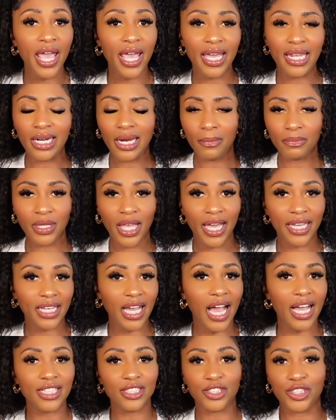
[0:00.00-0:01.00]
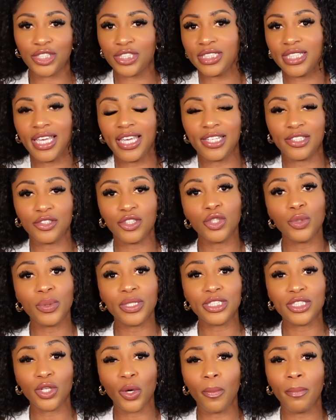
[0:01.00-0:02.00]
And I'm like, I just can't do
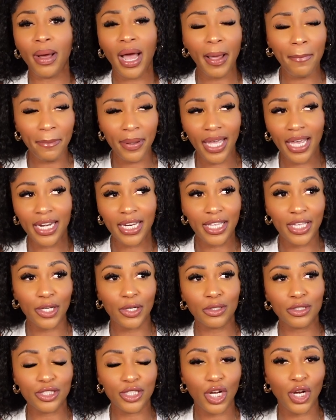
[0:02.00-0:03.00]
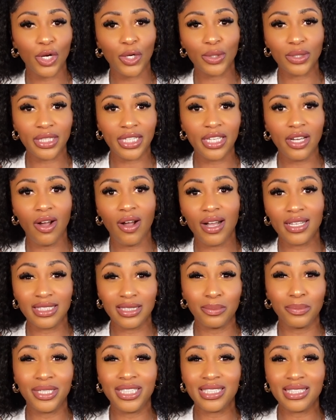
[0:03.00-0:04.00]
it. So my pedicures currently
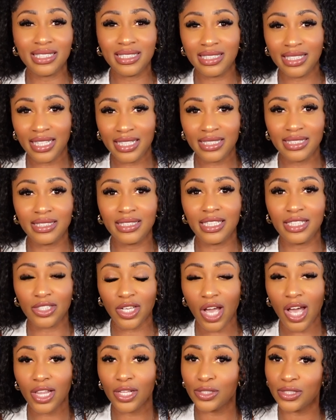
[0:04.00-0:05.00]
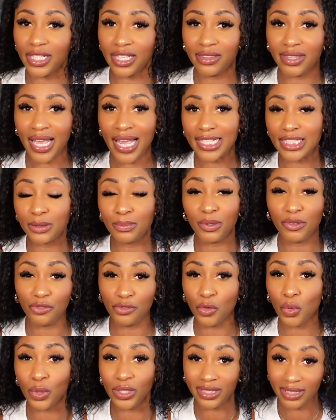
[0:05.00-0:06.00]
cost me $60, and that's
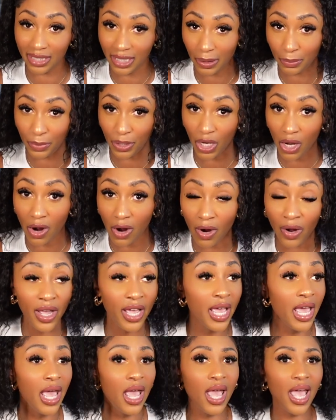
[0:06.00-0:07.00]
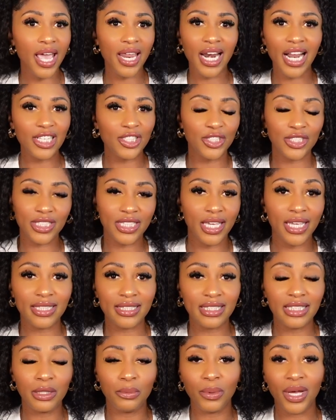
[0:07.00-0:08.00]
before tip, y'all. And I just can't
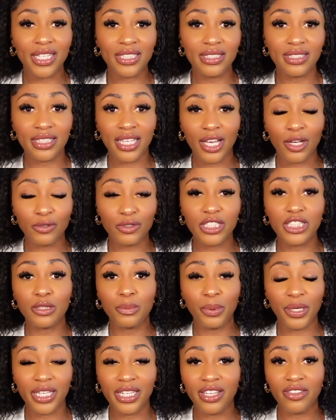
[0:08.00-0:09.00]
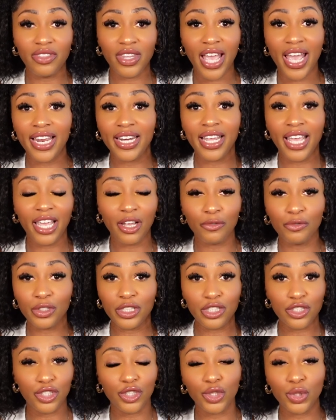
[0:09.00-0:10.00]
see myself spending that
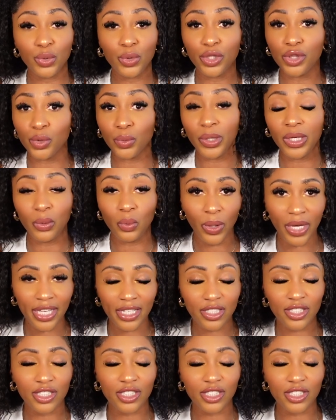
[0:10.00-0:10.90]
every 2 to 3 weeks.